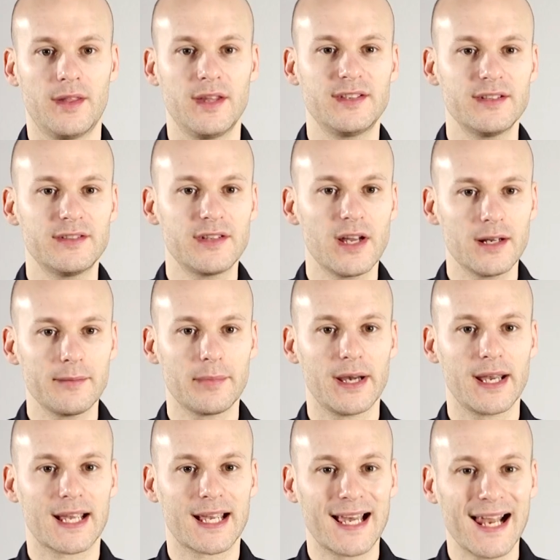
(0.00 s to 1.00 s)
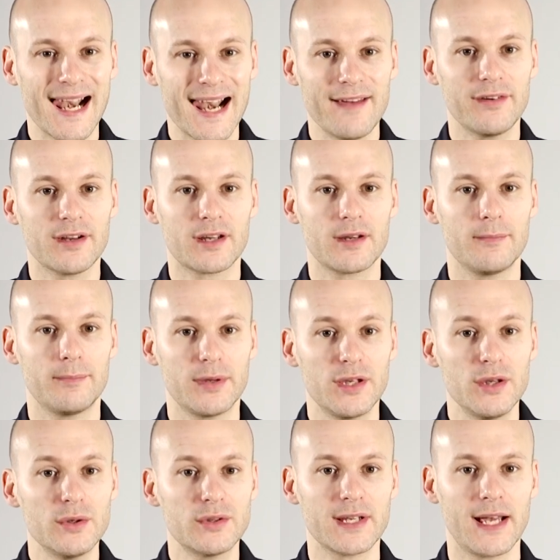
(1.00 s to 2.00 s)
This is done by a clever
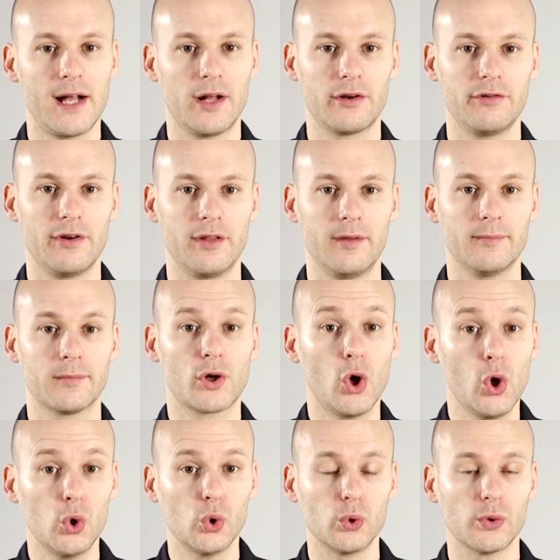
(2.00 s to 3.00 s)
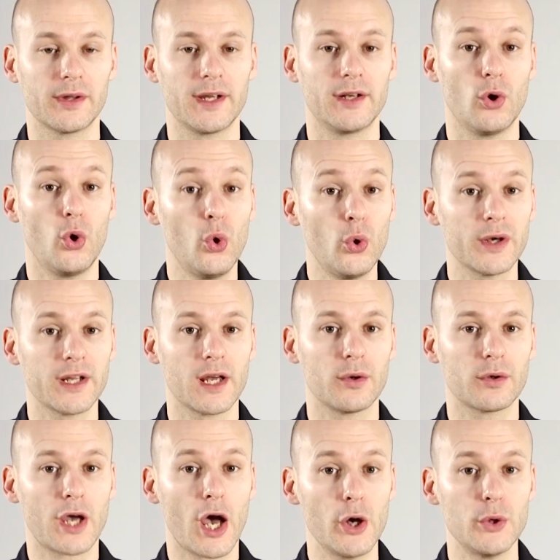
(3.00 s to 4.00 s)
computer algorithm called an audio
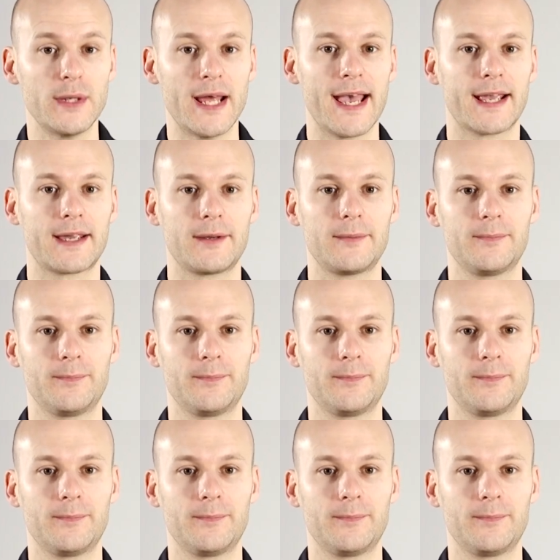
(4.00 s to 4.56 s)
codec.